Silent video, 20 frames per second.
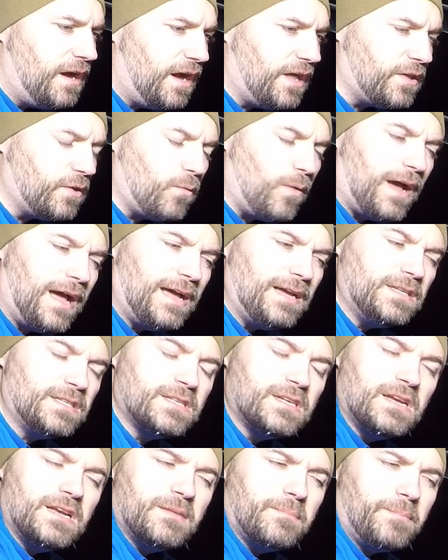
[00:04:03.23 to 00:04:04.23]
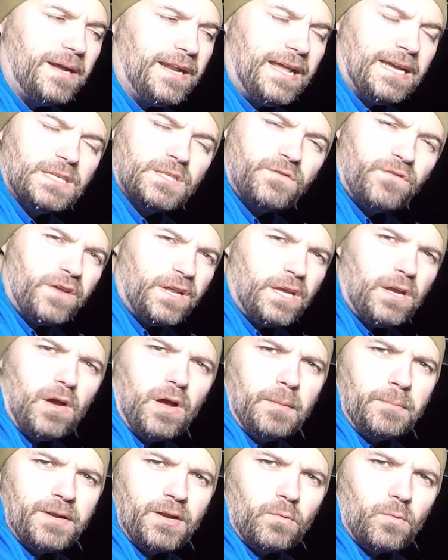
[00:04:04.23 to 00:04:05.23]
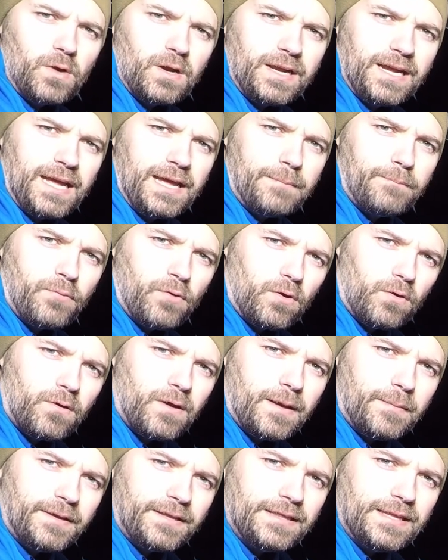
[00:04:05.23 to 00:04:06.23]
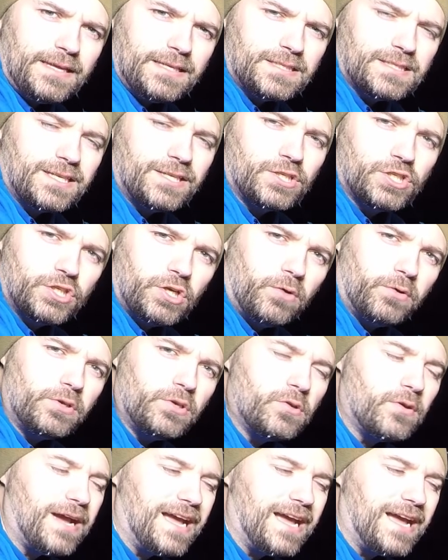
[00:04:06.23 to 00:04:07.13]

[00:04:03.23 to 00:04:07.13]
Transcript: Otherwise, my next video I'm going to work on programming this and showing you